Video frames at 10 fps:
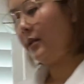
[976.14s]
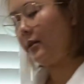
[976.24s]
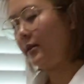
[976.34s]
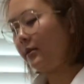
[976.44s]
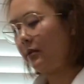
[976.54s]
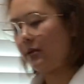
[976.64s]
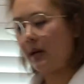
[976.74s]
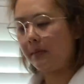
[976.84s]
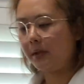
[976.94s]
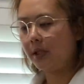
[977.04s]
so your
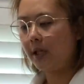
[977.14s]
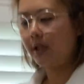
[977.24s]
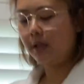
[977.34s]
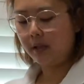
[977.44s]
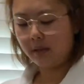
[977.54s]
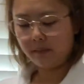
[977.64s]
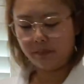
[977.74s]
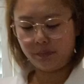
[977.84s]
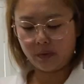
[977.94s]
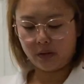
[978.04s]
arm's good.
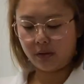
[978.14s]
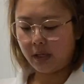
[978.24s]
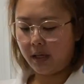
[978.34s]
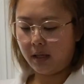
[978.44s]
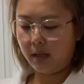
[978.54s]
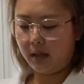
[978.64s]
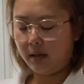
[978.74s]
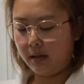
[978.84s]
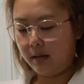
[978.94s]
Okay.